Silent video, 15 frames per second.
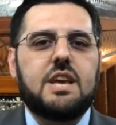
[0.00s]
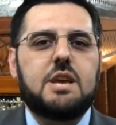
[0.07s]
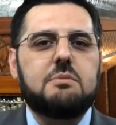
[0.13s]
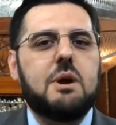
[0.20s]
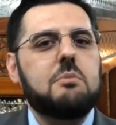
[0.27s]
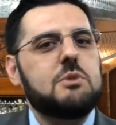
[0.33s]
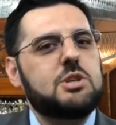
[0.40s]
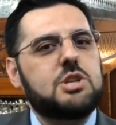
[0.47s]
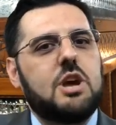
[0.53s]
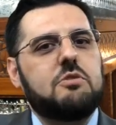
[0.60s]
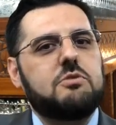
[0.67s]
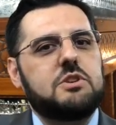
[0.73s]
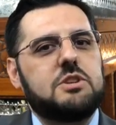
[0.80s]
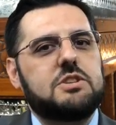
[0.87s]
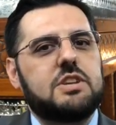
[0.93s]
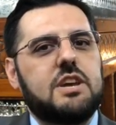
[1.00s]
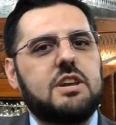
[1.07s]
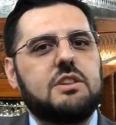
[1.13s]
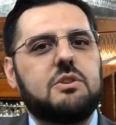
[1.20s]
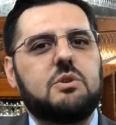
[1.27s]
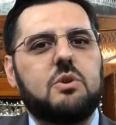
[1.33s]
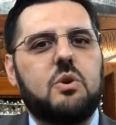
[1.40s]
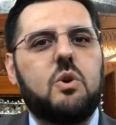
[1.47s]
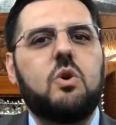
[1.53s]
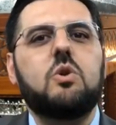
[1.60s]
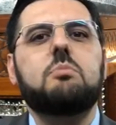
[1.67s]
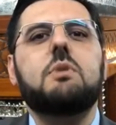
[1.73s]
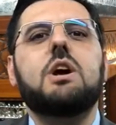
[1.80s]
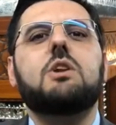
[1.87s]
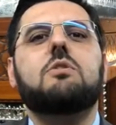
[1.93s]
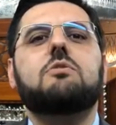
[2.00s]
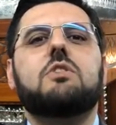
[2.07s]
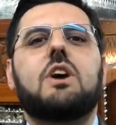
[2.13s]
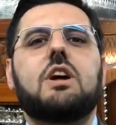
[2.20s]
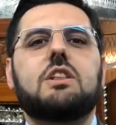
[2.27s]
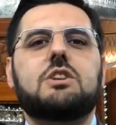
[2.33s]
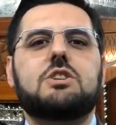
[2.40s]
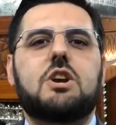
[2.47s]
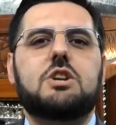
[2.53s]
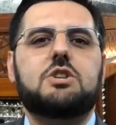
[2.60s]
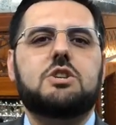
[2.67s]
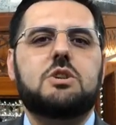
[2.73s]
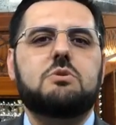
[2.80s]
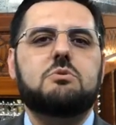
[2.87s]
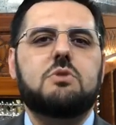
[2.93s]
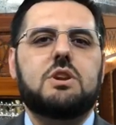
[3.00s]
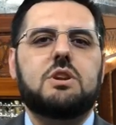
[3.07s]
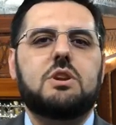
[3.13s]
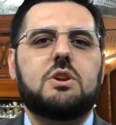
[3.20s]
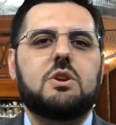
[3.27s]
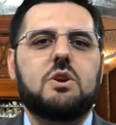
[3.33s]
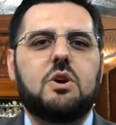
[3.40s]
Imam al-Shafi'i said, "All men of knowledge are children